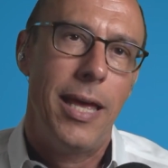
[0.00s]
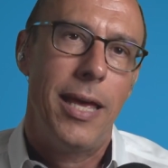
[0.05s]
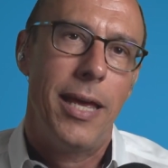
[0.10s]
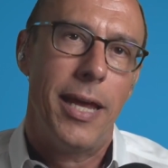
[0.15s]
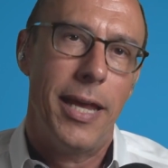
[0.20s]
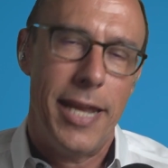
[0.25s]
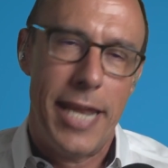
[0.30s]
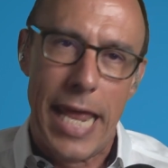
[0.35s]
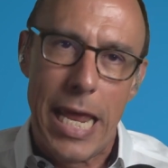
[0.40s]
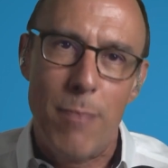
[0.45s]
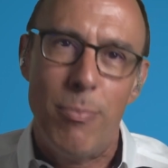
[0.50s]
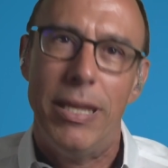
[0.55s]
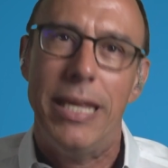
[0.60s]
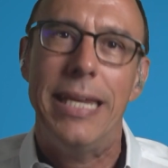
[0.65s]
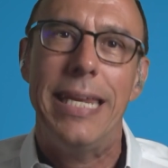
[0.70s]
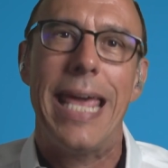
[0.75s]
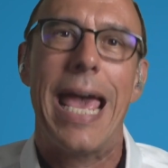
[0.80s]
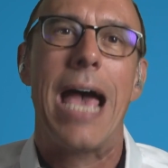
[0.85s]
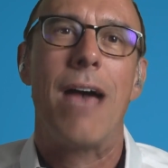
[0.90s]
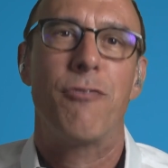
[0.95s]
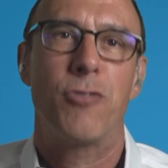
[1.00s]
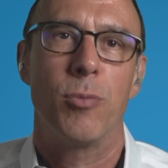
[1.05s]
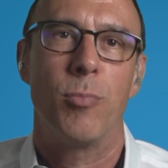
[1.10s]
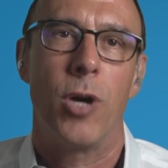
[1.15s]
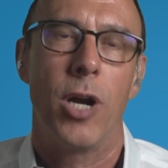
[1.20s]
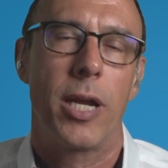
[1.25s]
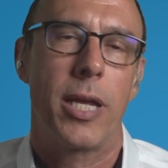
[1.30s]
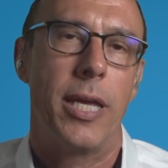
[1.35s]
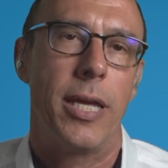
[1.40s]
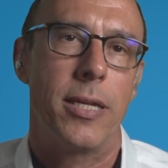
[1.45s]
enabling the
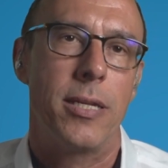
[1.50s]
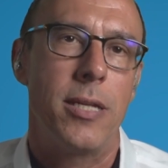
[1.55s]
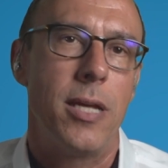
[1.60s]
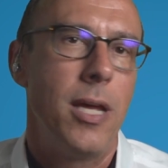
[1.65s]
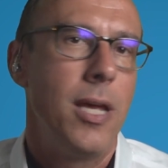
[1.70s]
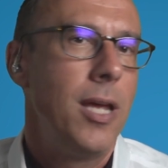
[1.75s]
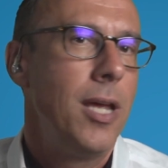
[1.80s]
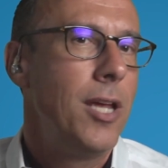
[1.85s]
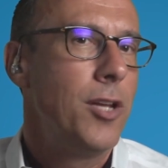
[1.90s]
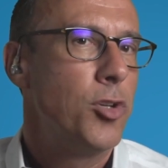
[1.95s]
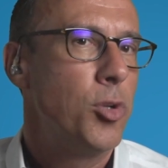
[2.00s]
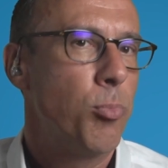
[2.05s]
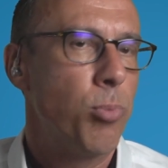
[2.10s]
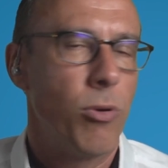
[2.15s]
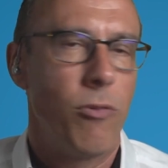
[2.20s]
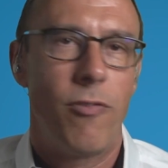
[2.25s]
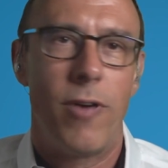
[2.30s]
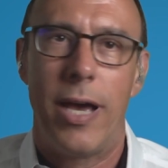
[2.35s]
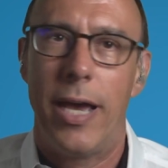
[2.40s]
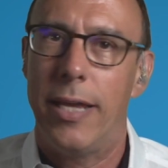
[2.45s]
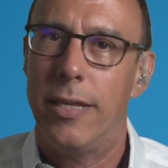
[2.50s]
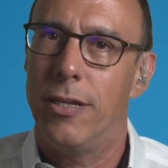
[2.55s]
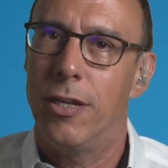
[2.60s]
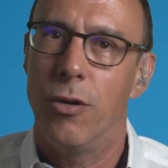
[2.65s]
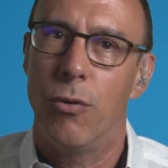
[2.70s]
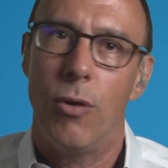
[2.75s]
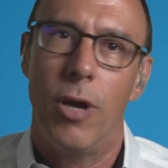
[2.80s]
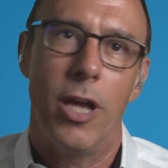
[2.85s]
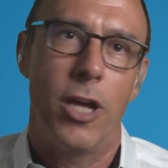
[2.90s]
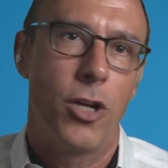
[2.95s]
aftermarket to provide,
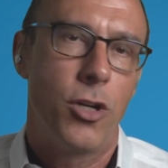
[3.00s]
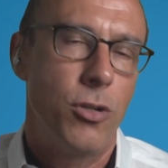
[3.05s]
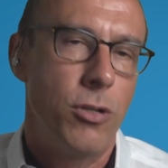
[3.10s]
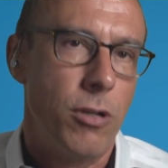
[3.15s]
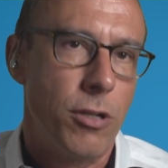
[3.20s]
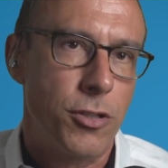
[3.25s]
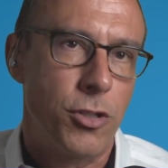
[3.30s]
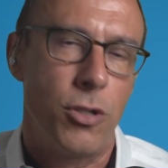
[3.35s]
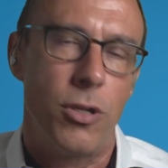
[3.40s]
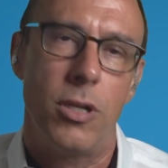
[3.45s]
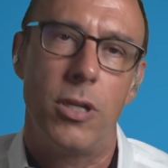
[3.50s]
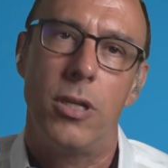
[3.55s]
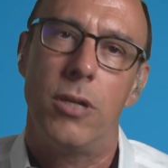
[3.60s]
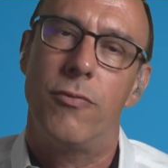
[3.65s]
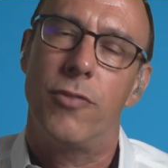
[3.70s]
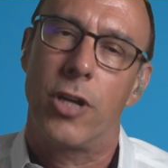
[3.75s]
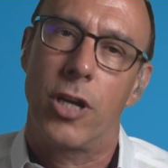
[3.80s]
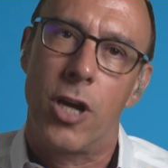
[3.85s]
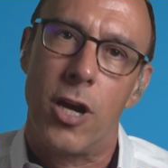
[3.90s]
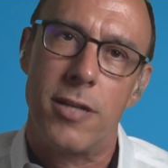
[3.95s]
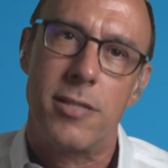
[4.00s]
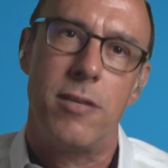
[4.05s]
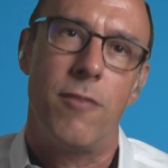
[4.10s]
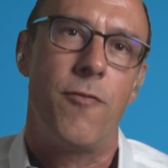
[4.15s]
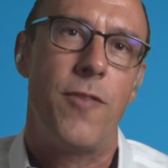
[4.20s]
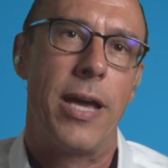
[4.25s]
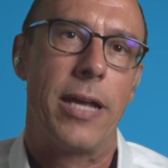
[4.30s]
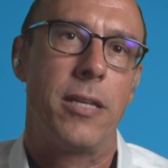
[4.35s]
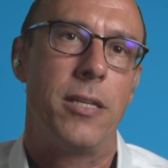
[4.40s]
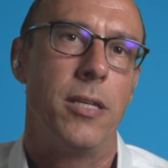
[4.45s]
a good alternative,
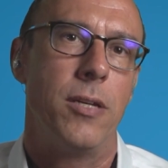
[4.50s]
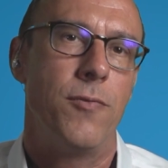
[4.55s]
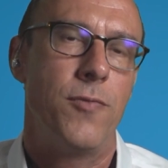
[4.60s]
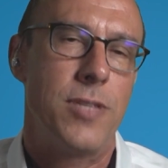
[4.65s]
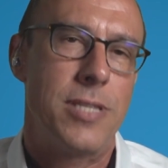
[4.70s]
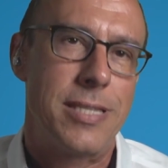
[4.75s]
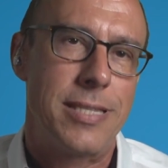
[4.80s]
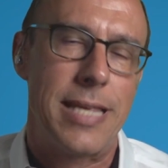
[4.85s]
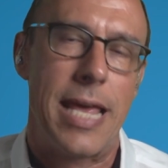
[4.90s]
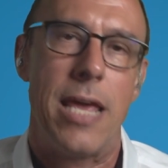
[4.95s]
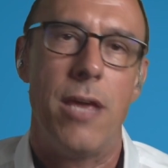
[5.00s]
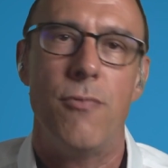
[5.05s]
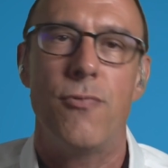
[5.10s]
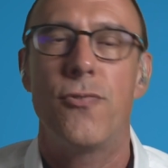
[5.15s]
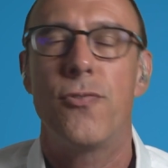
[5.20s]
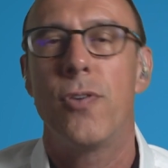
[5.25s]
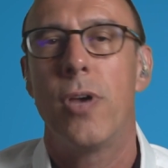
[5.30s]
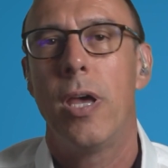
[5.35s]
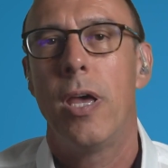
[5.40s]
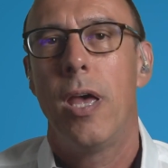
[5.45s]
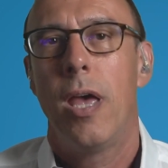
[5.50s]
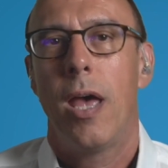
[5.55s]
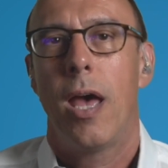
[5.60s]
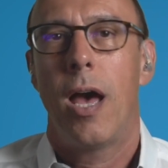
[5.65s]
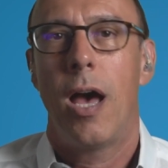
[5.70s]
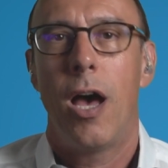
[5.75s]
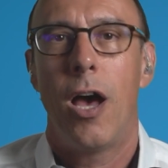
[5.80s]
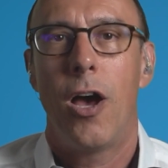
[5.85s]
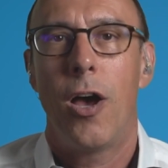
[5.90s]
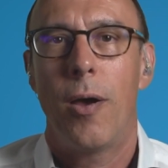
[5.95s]
cost-effective, safe,
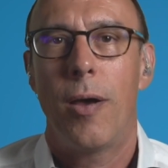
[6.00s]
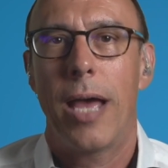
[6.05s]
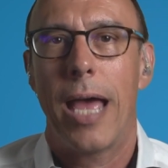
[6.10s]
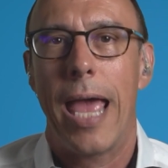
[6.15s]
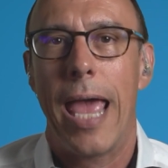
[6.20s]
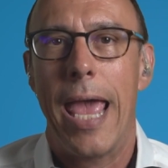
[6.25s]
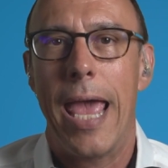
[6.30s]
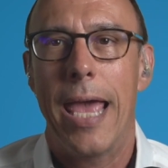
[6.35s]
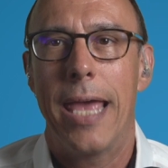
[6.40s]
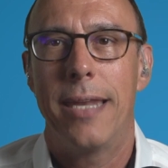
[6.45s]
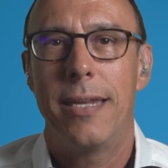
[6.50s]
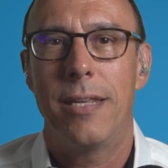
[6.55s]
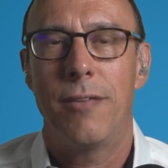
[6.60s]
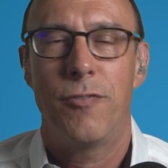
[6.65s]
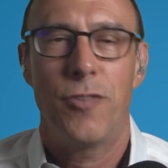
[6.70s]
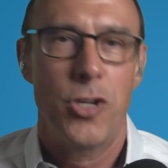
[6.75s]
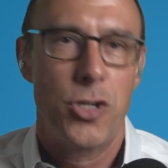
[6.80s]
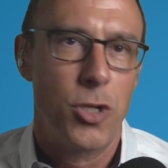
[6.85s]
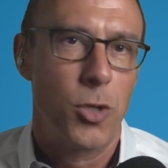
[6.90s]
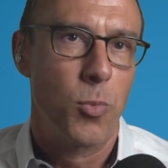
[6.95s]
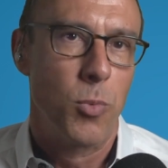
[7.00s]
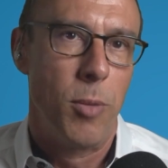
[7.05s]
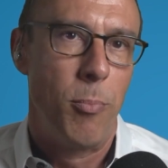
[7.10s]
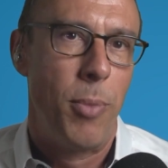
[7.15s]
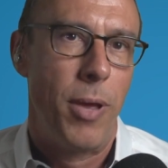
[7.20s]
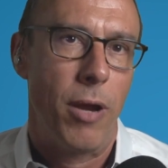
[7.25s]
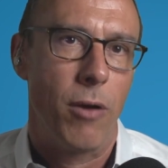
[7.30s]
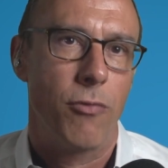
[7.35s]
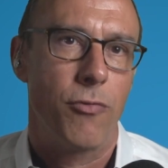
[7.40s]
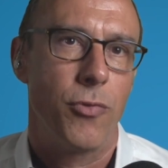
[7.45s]
and efficient
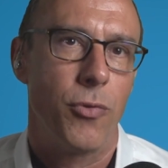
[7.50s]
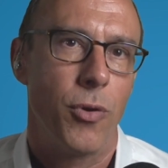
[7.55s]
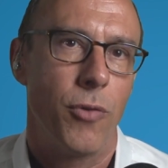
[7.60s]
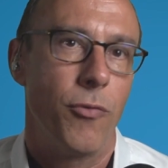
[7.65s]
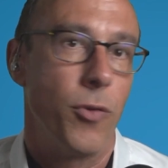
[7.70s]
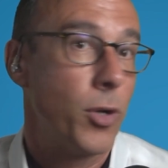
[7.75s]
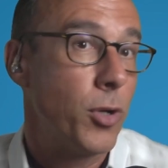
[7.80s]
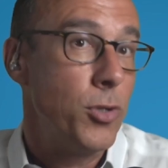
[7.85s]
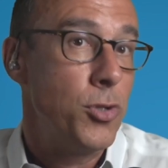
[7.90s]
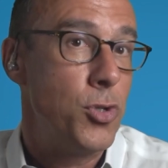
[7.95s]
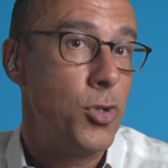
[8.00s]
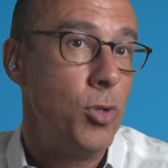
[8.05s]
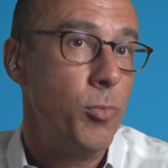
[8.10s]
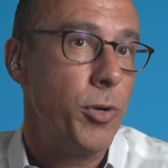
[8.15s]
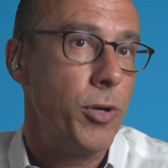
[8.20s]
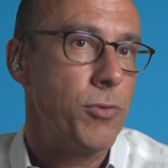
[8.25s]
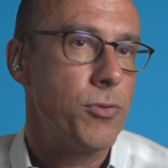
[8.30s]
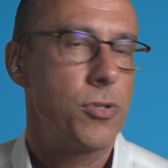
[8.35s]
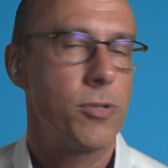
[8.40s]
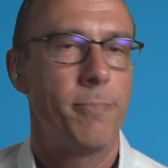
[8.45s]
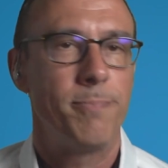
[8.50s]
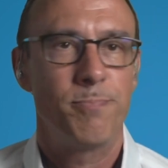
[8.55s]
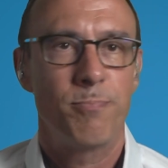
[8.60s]
repair for consumers.